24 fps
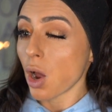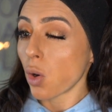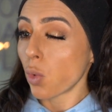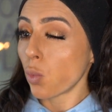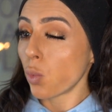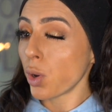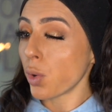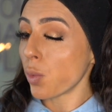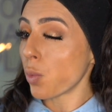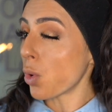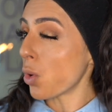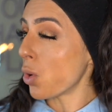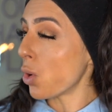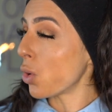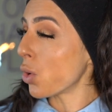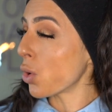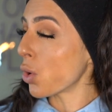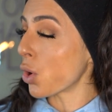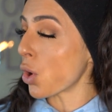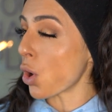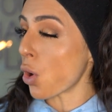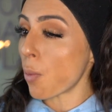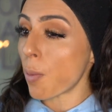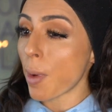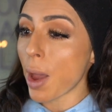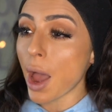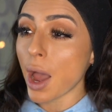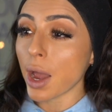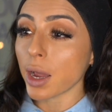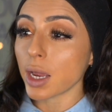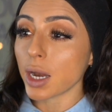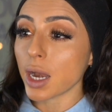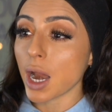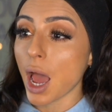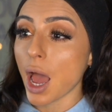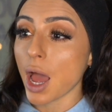We will go
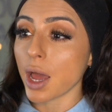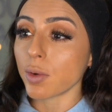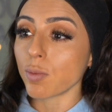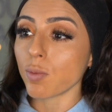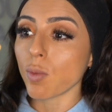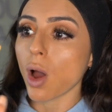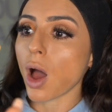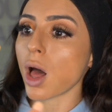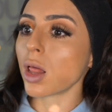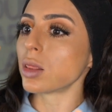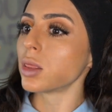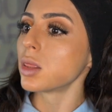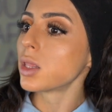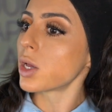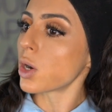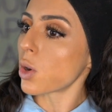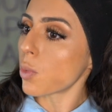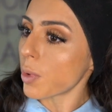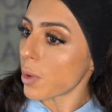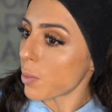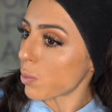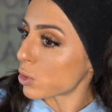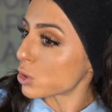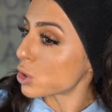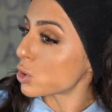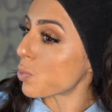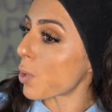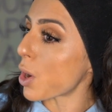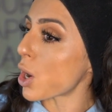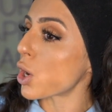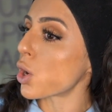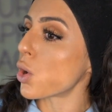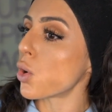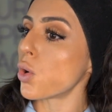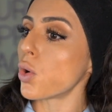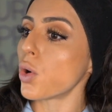back and add a little bit more
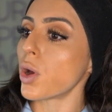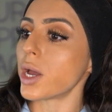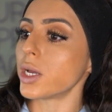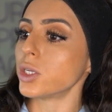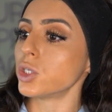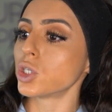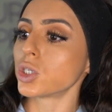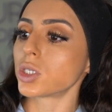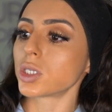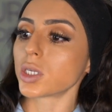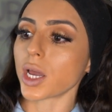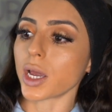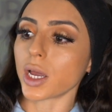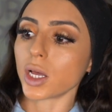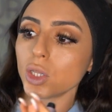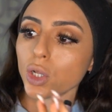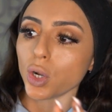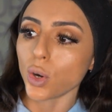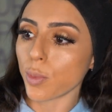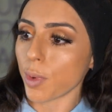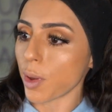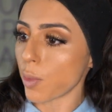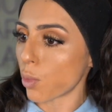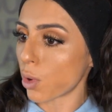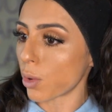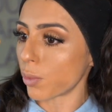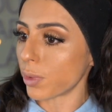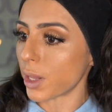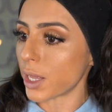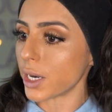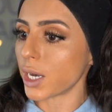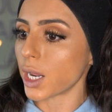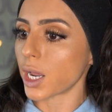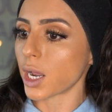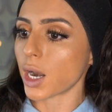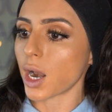sparkle and just like a little bit more
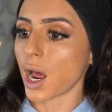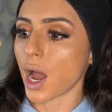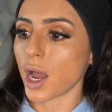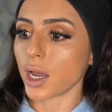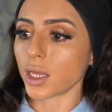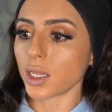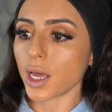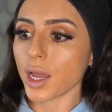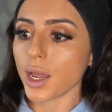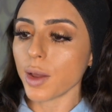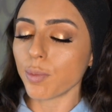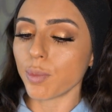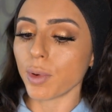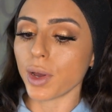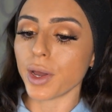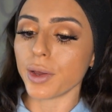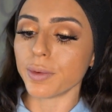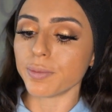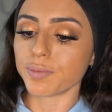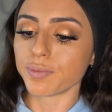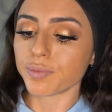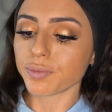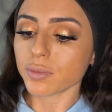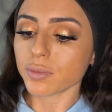blending and highlight, but